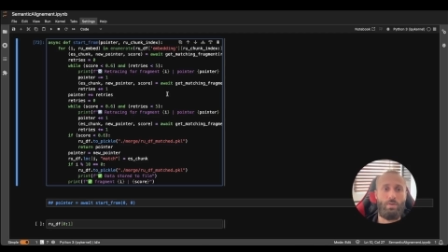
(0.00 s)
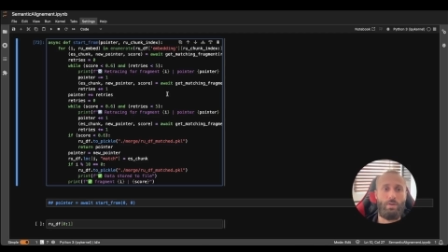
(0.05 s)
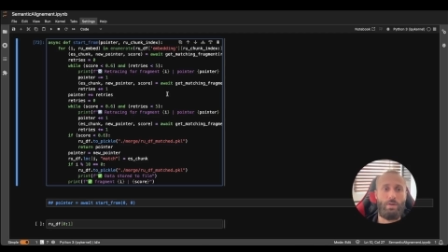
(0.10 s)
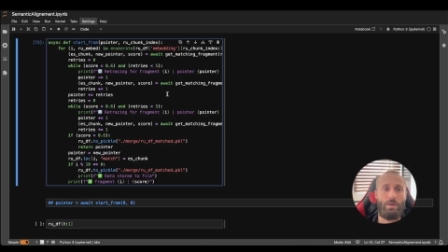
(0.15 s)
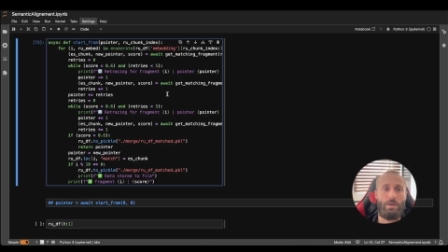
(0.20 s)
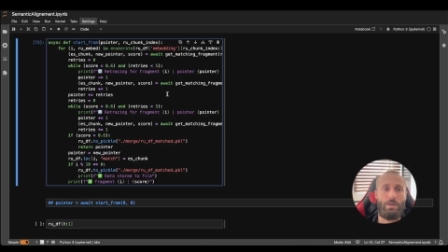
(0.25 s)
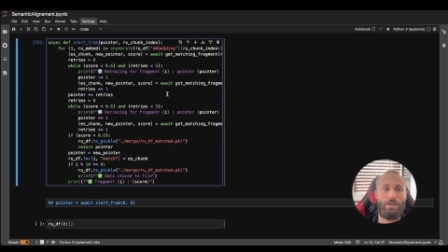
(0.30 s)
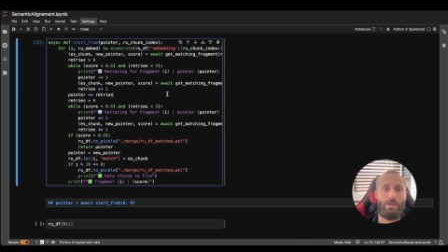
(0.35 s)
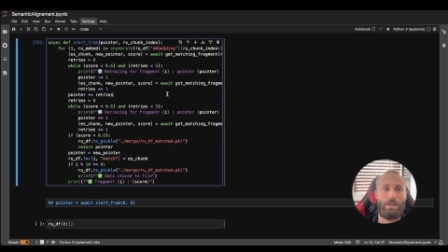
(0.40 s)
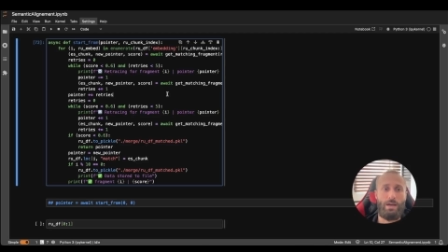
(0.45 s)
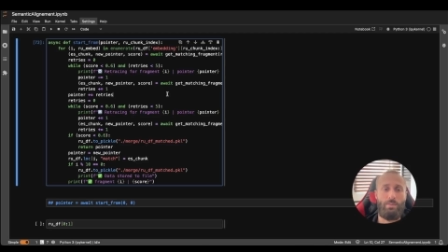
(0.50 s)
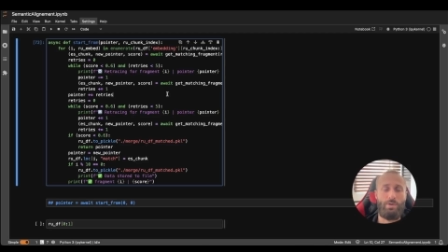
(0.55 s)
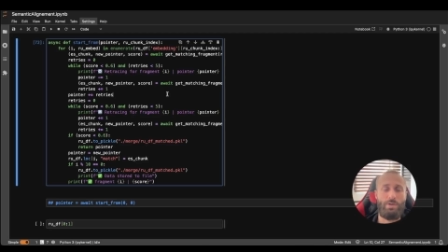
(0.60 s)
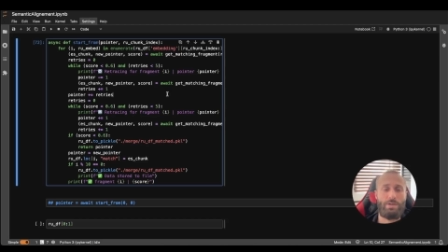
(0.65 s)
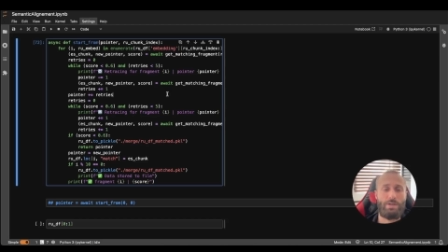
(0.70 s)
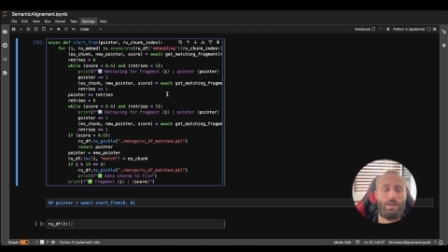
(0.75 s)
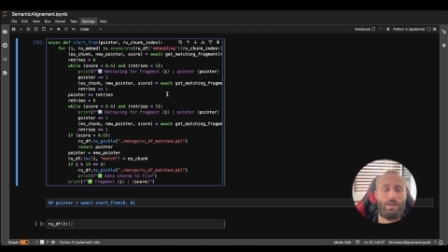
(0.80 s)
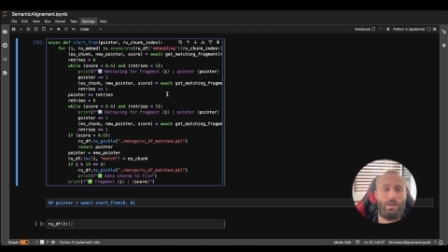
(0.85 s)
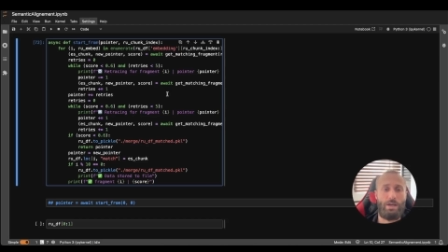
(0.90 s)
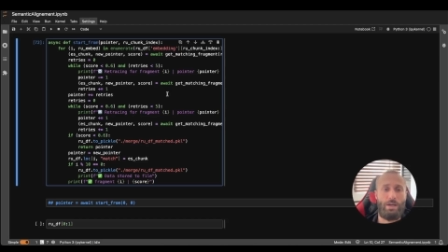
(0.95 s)
it
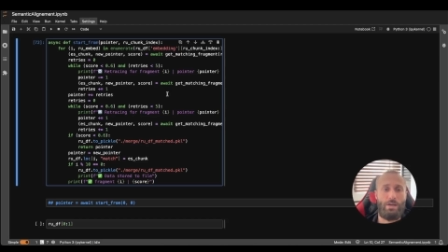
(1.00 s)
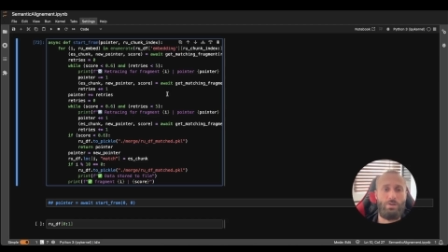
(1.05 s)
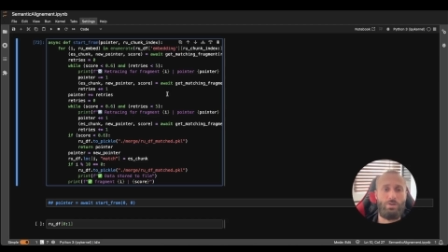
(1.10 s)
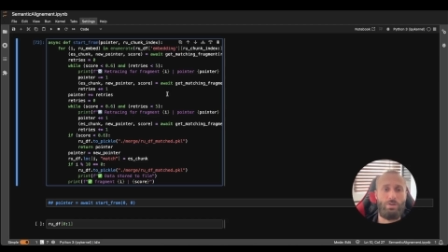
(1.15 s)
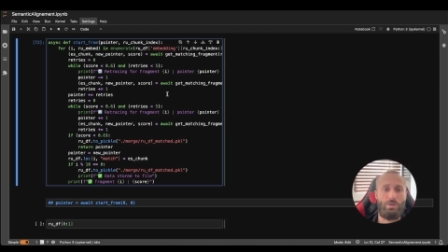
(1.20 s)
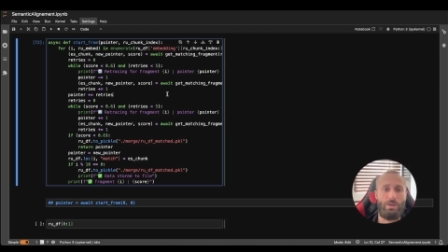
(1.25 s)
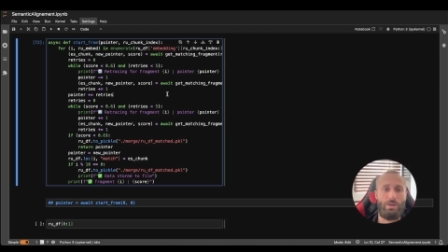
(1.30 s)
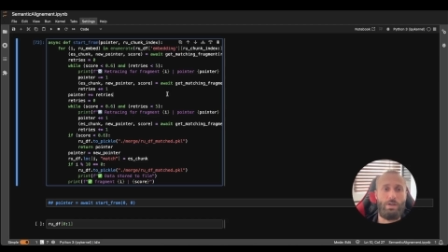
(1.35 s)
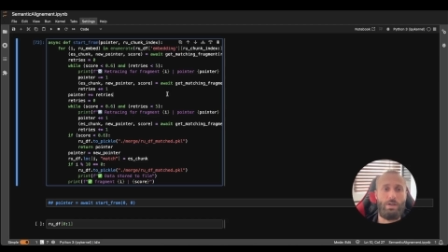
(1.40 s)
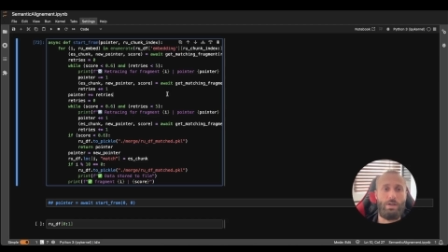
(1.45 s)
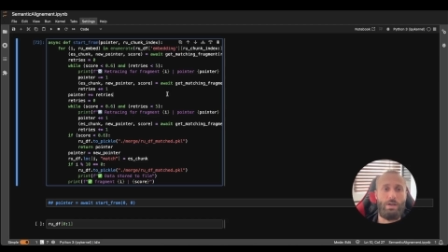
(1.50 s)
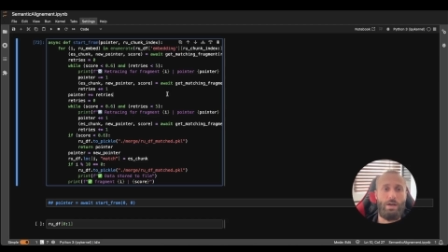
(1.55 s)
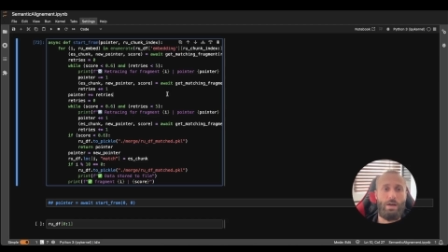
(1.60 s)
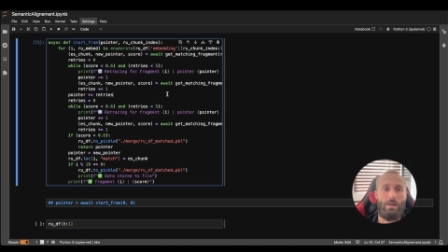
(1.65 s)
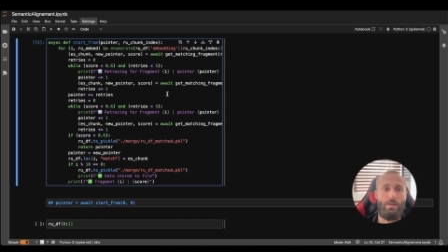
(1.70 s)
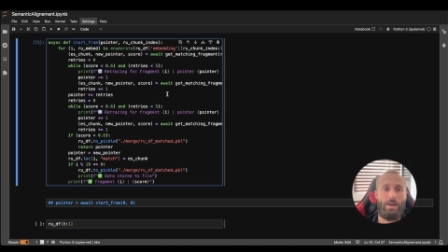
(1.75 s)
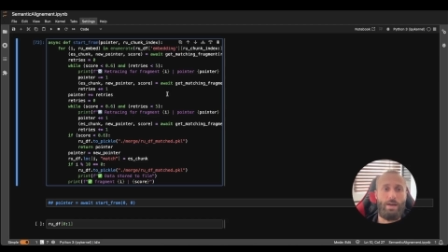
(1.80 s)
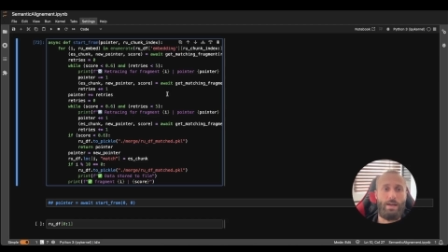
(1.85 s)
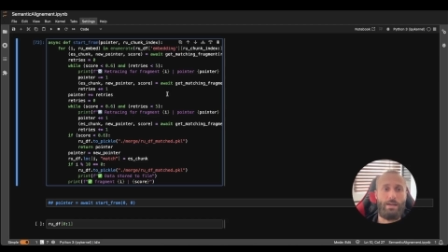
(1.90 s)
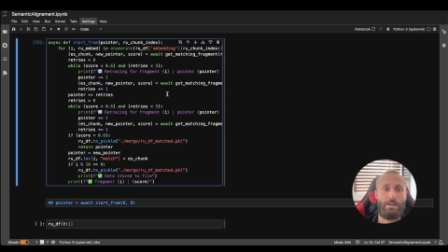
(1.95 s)
happens occasionally
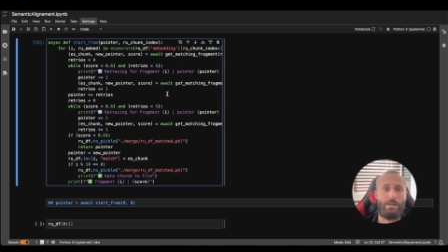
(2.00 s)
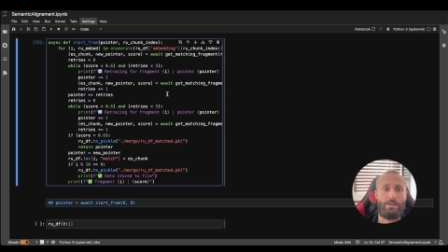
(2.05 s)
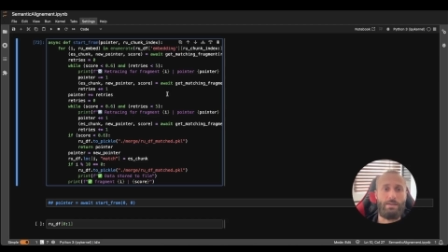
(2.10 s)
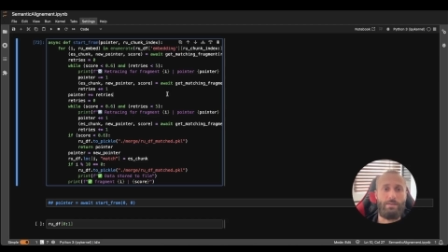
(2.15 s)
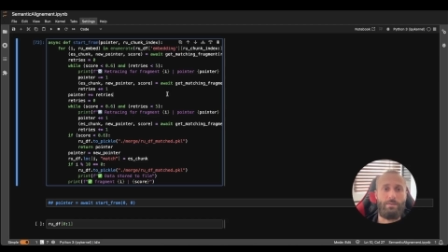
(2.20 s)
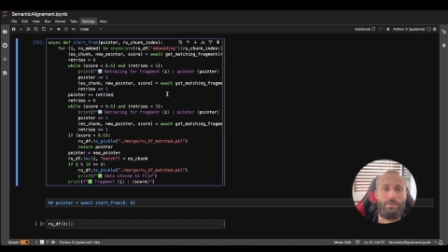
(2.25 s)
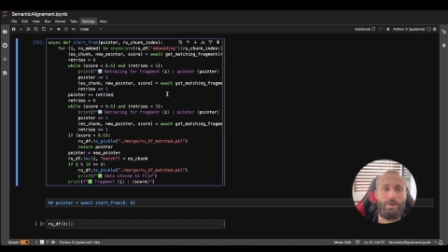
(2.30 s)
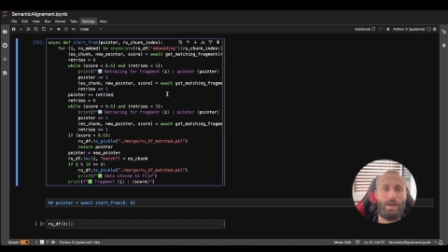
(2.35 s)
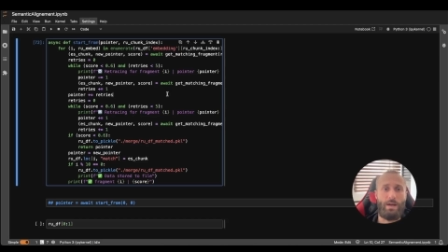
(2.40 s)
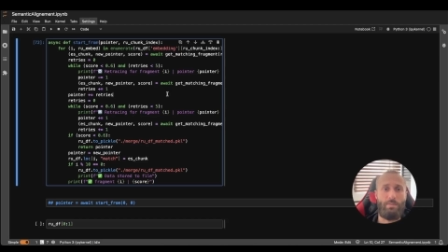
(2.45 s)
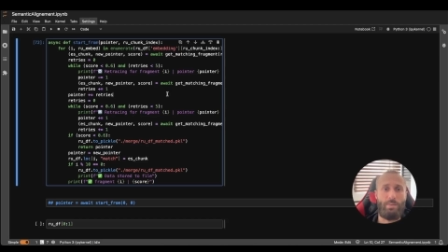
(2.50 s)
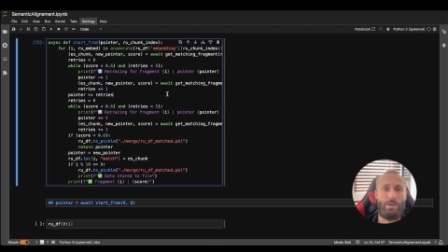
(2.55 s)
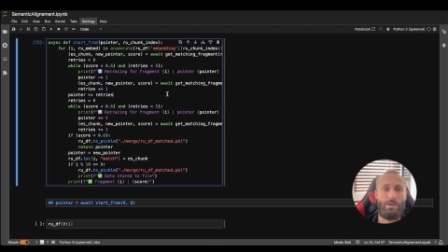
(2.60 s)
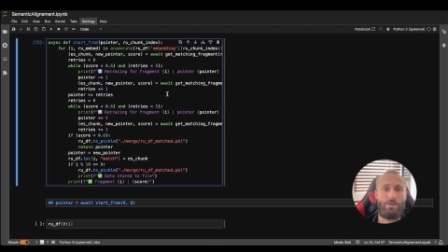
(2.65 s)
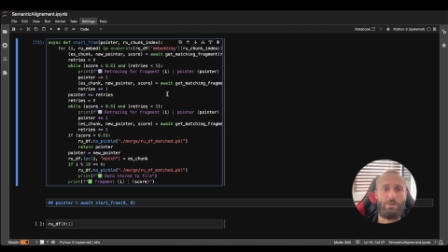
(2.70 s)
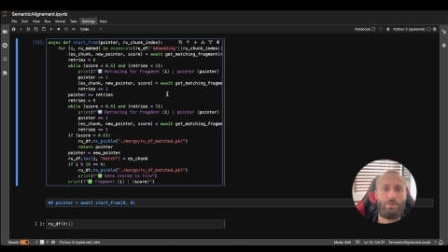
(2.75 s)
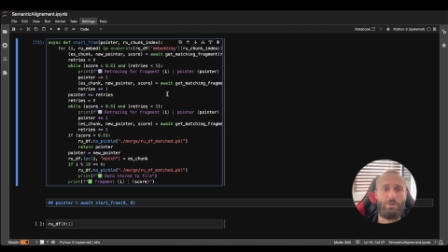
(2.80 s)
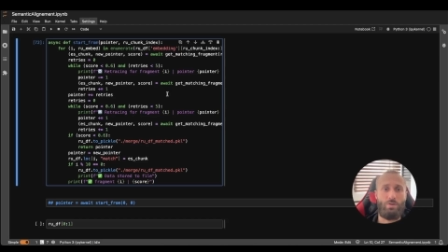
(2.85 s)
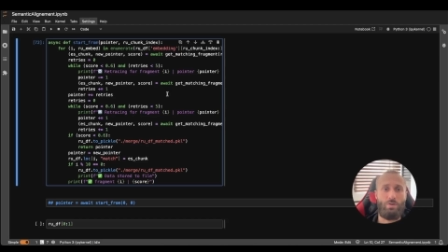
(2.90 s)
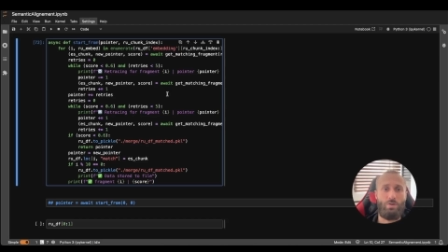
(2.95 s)
that the
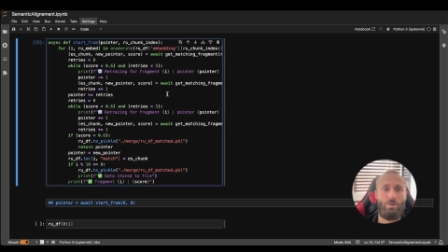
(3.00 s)
fragment,